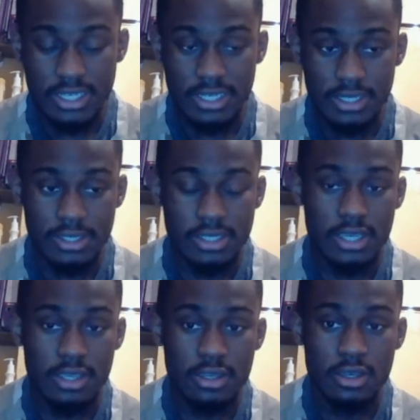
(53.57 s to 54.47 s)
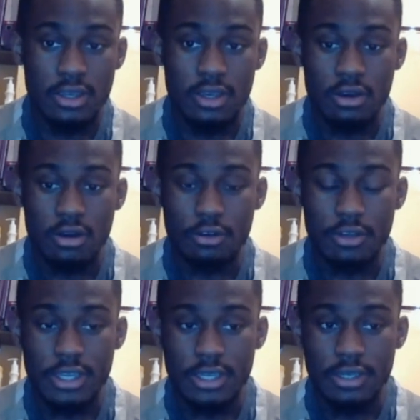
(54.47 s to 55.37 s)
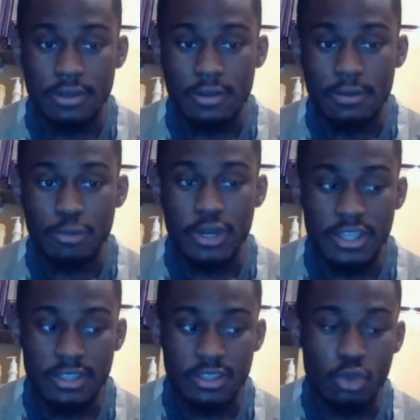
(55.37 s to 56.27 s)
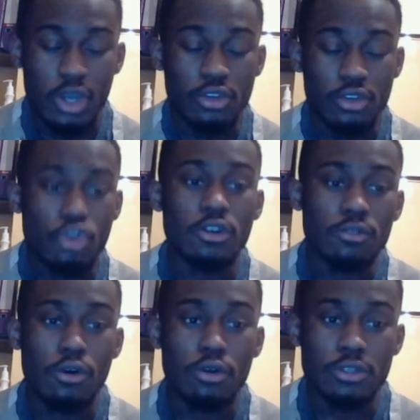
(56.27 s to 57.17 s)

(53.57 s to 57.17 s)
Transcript: and the word god is not his name because god is a state of being it's a title